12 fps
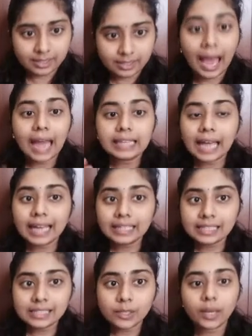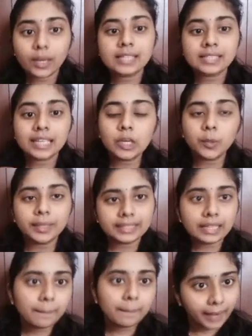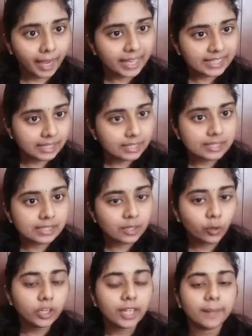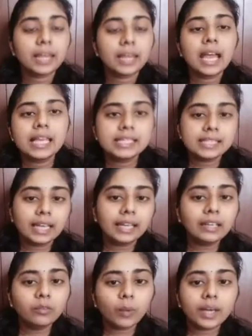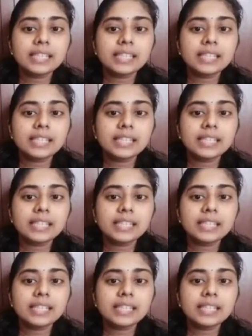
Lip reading: and that is known as equity price risk. Okay, second one is